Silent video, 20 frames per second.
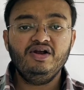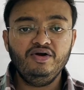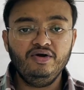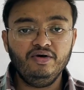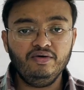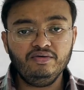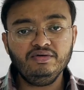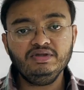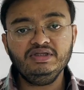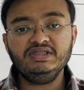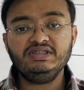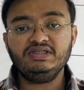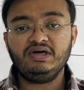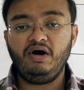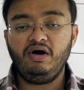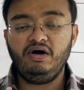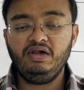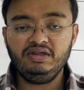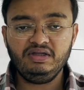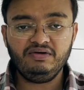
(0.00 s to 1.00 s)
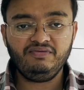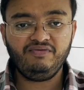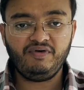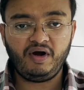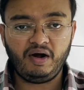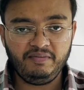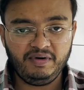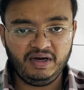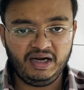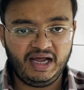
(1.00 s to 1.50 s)
know this all the
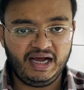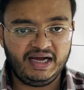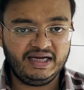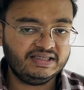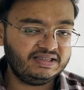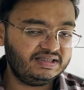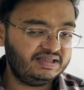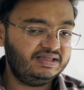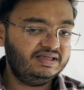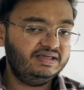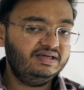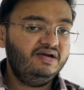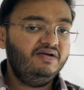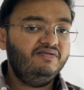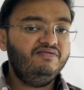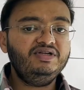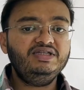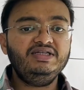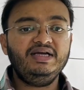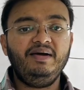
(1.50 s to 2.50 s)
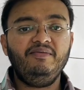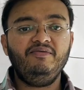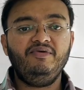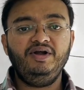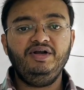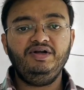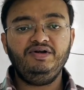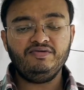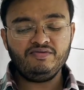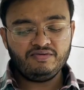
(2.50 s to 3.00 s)
formulas which I am
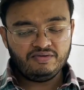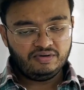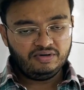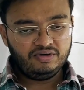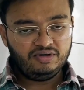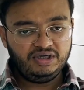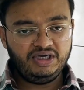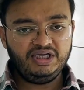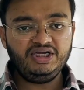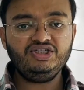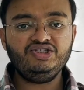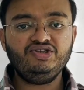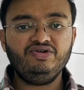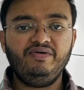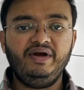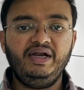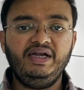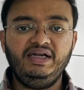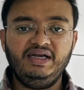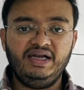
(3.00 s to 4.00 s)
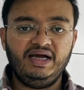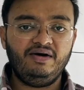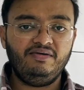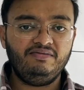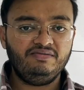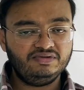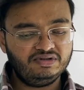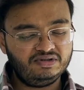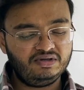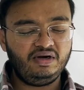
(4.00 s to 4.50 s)
going to teach you right now.
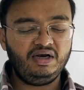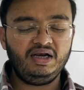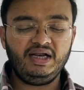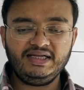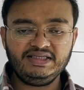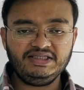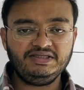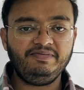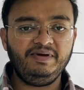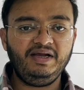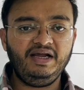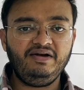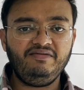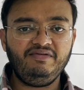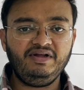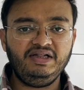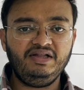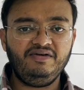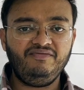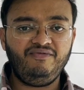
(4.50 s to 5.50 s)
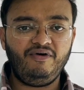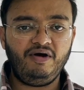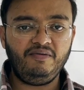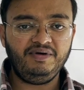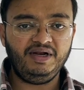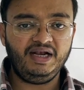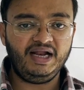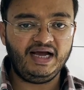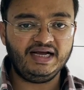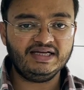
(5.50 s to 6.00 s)
So let's begin with the
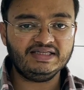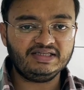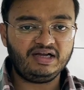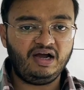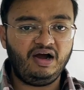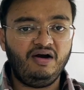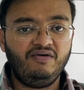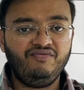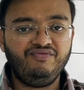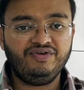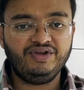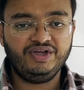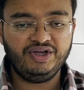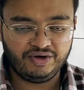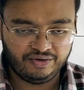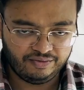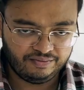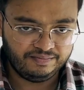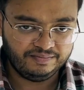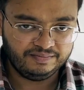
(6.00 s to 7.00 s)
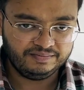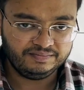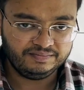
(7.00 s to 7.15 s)
formulas of cube.